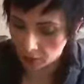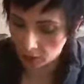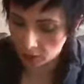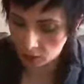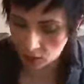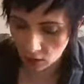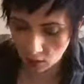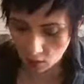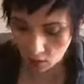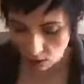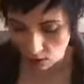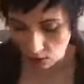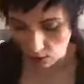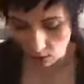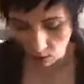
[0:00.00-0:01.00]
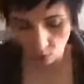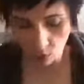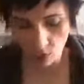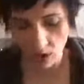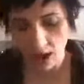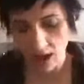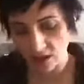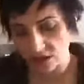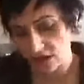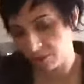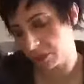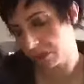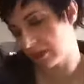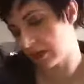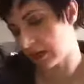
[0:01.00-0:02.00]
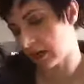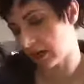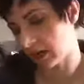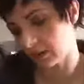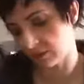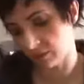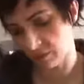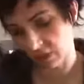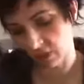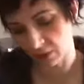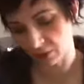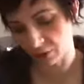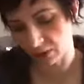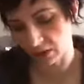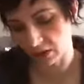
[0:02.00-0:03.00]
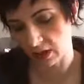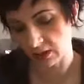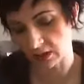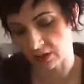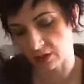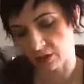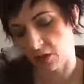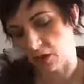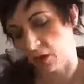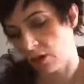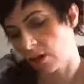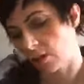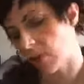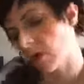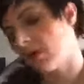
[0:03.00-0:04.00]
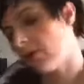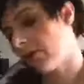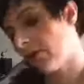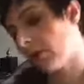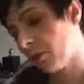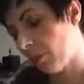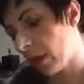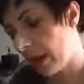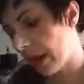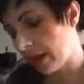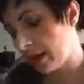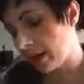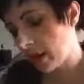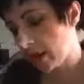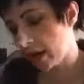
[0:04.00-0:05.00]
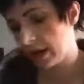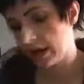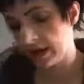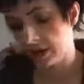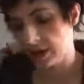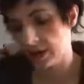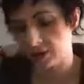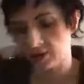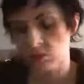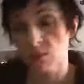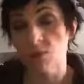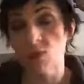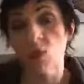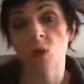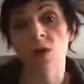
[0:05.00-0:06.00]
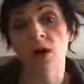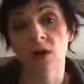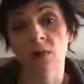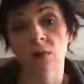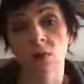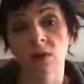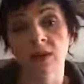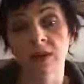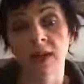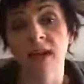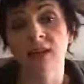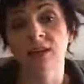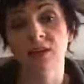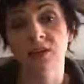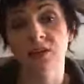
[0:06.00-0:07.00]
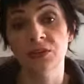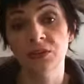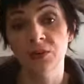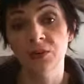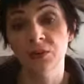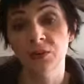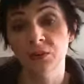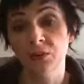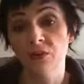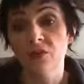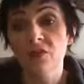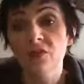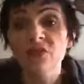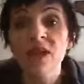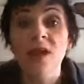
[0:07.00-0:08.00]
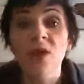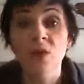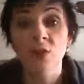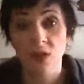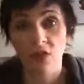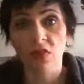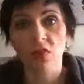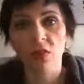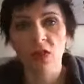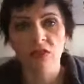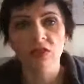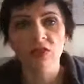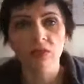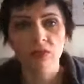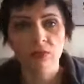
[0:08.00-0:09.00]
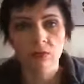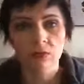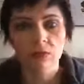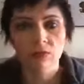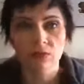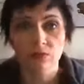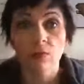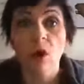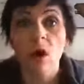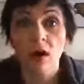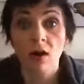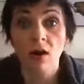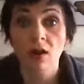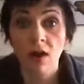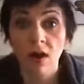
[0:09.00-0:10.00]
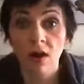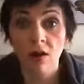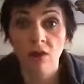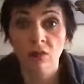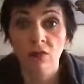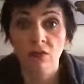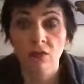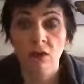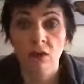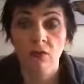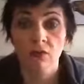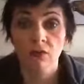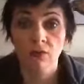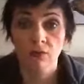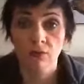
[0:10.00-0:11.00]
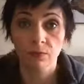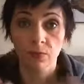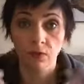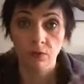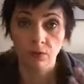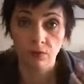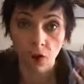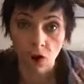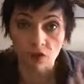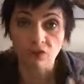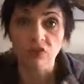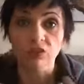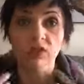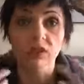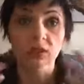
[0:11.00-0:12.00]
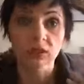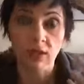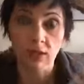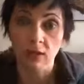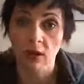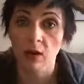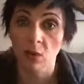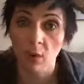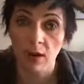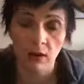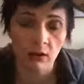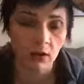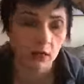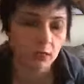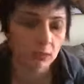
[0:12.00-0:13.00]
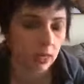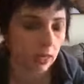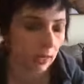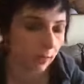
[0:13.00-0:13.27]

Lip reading: So as they've been studying this, they've begun to realize that our current model of the brain is more and more likely to fit with this model of consciousness and awareness.